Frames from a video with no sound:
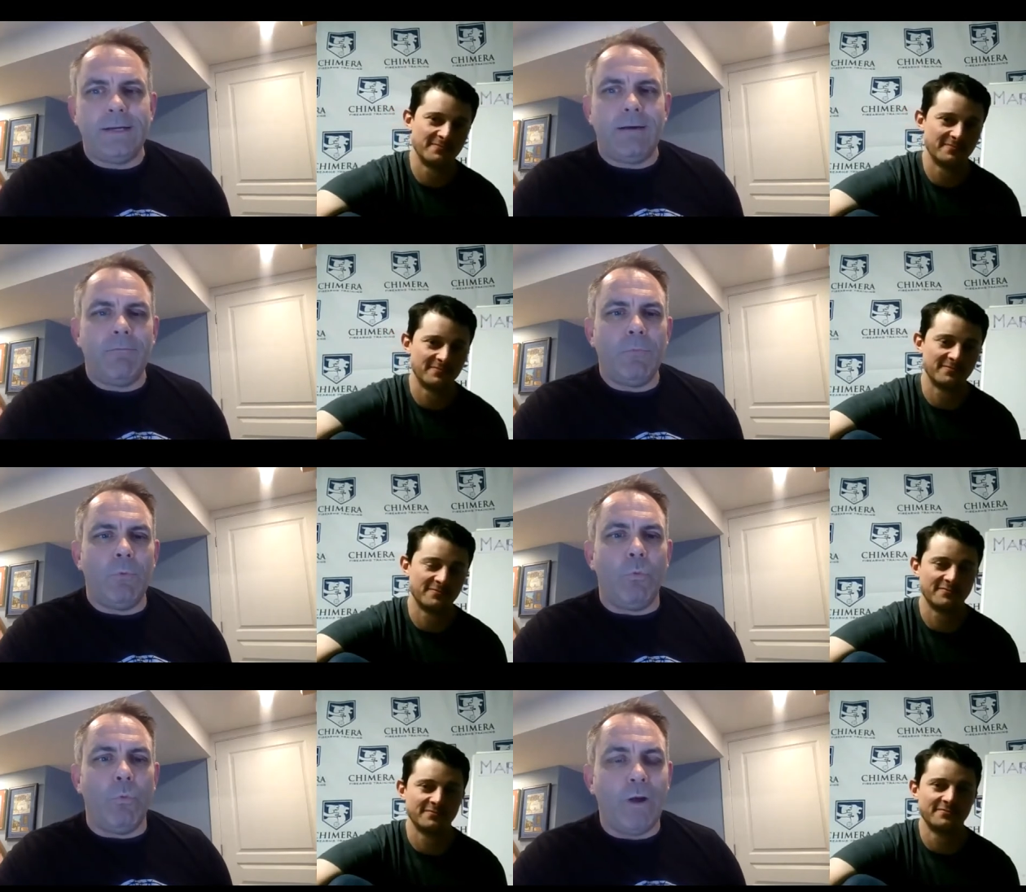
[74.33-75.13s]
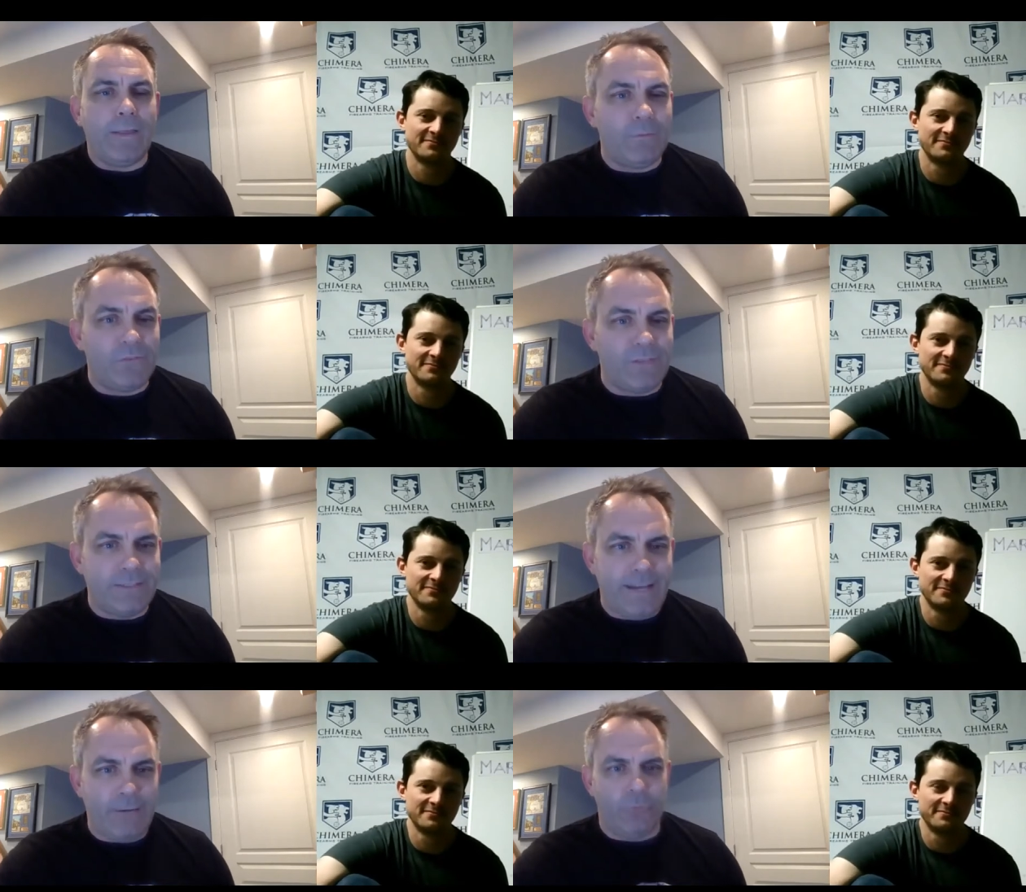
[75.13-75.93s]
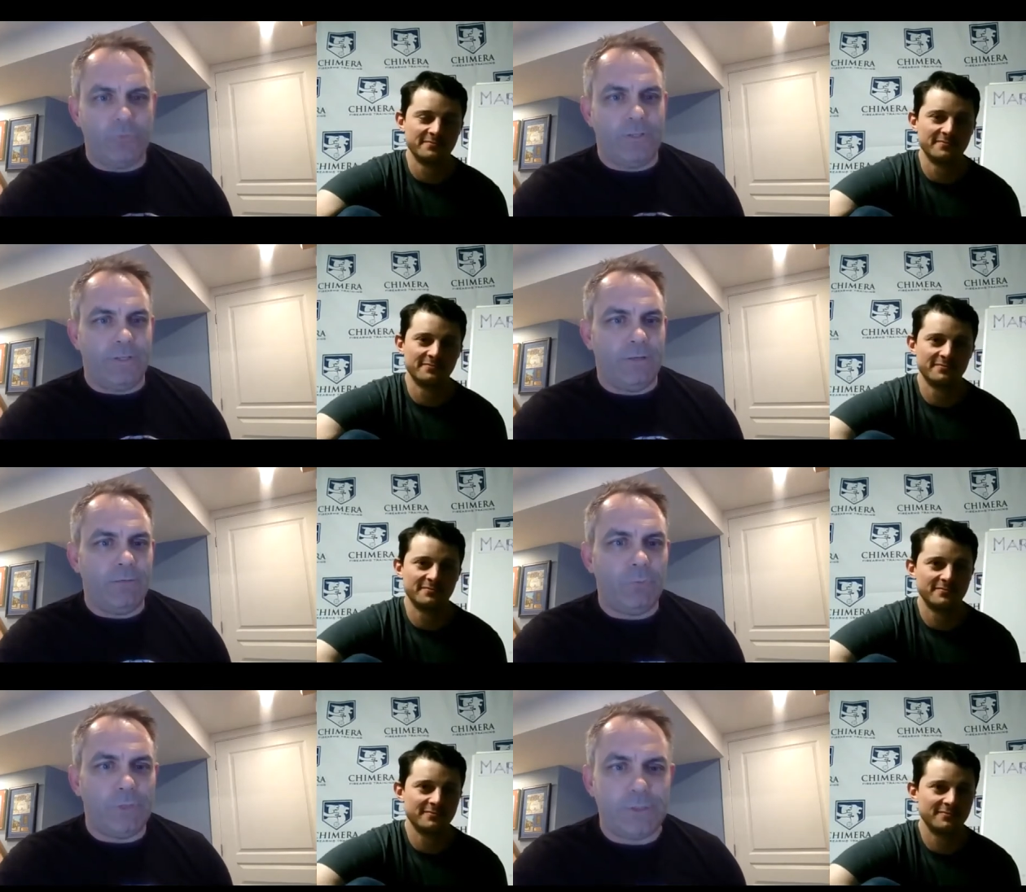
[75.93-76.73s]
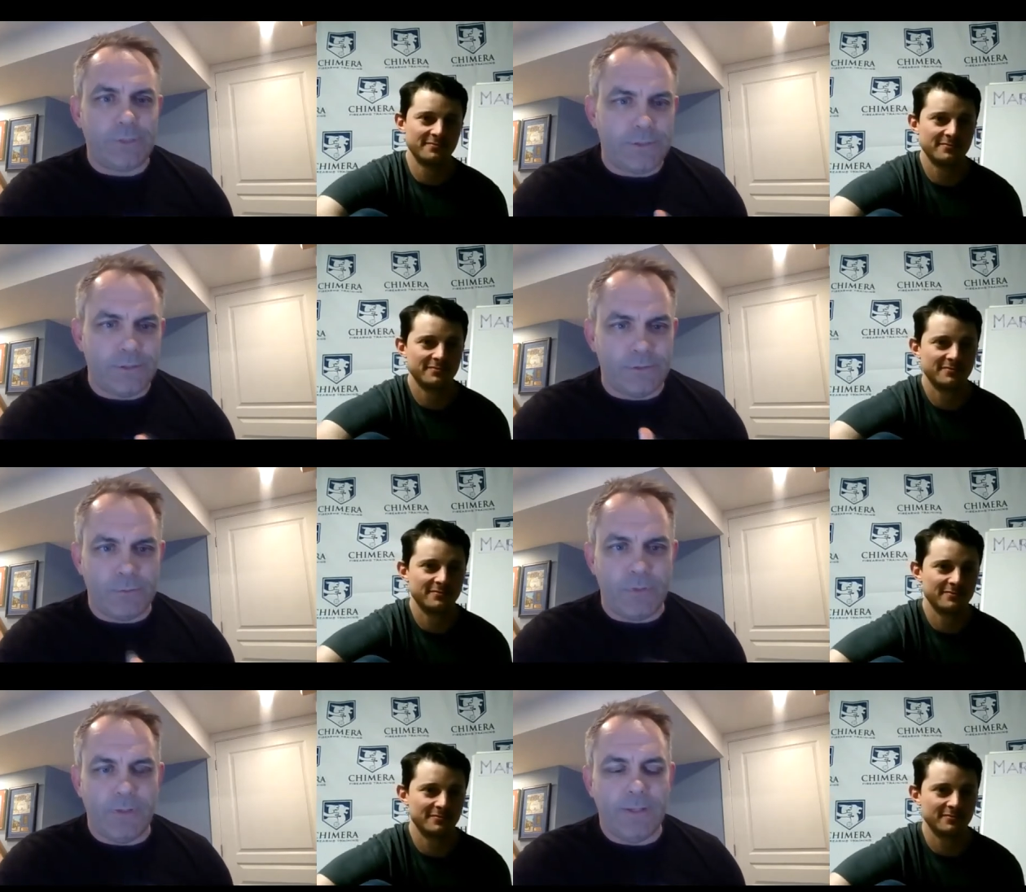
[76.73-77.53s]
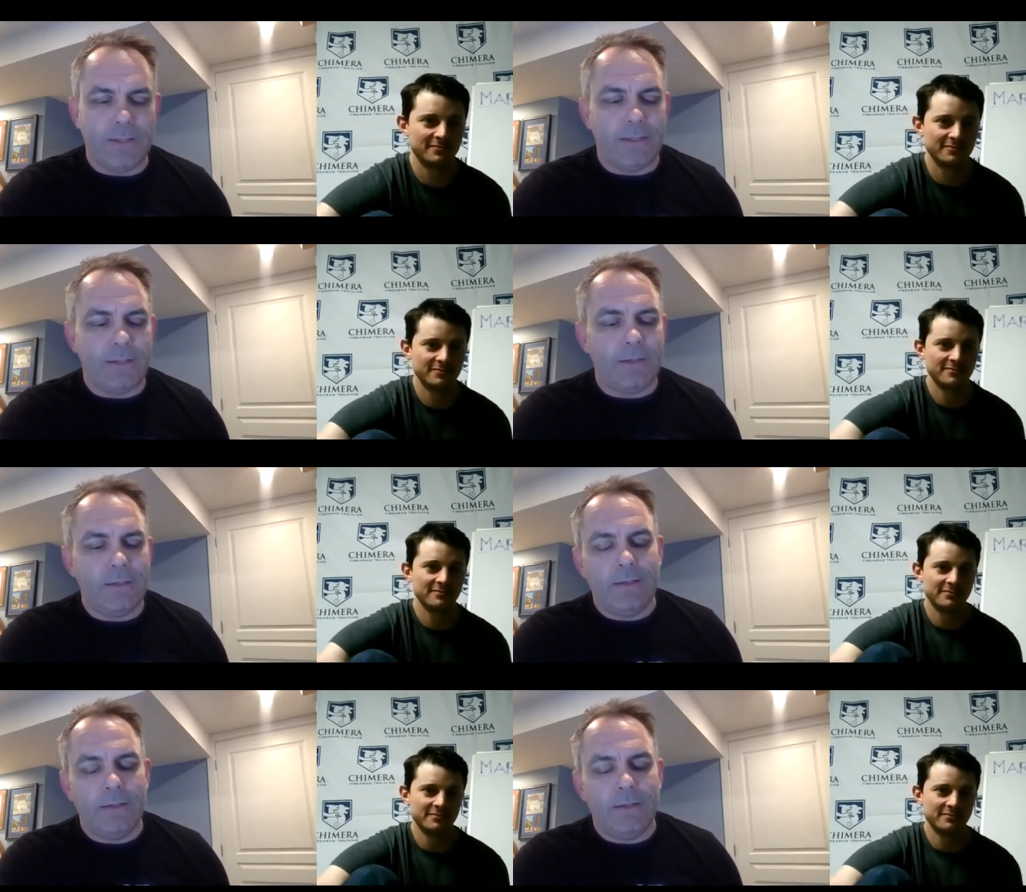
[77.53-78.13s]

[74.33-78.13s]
Speaker 1: Um, one of them is the tent routine, which has been the,